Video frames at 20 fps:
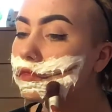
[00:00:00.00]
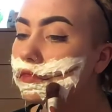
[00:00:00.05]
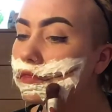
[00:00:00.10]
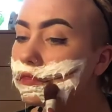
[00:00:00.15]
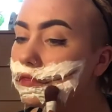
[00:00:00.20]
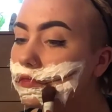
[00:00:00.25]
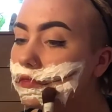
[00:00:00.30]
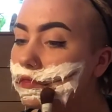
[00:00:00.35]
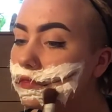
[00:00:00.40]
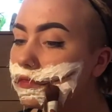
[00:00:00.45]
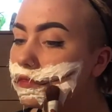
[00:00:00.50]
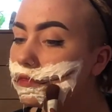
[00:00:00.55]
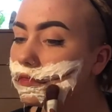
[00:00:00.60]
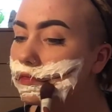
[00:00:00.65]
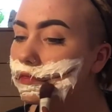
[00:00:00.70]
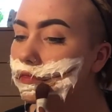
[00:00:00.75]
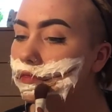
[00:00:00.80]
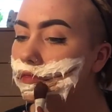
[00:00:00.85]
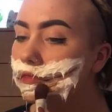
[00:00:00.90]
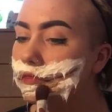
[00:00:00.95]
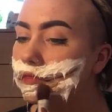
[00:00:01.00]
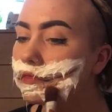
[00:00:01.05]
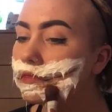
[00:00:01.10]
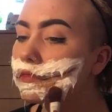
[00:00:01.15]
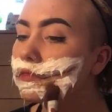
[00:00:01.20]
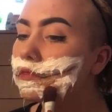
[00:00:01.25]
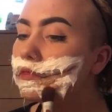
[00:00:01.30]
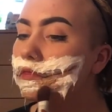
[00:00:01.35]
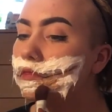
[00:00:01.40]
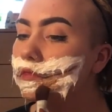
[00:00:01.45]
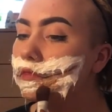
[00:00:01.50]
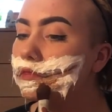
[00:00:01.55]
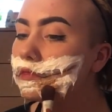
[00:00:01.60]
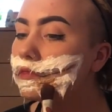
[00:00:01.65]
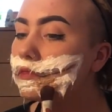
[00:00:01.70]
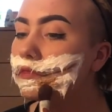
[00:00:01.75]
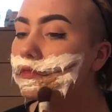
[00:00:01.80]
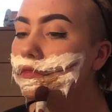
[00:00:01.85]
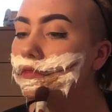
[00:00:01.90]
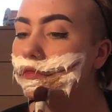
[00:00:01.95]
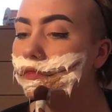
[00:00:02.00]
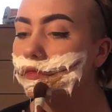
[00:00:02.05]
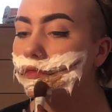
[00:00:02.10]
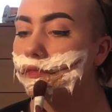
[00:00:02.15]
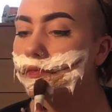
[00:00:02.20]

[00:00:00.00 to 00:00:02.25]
and it's not some cotton.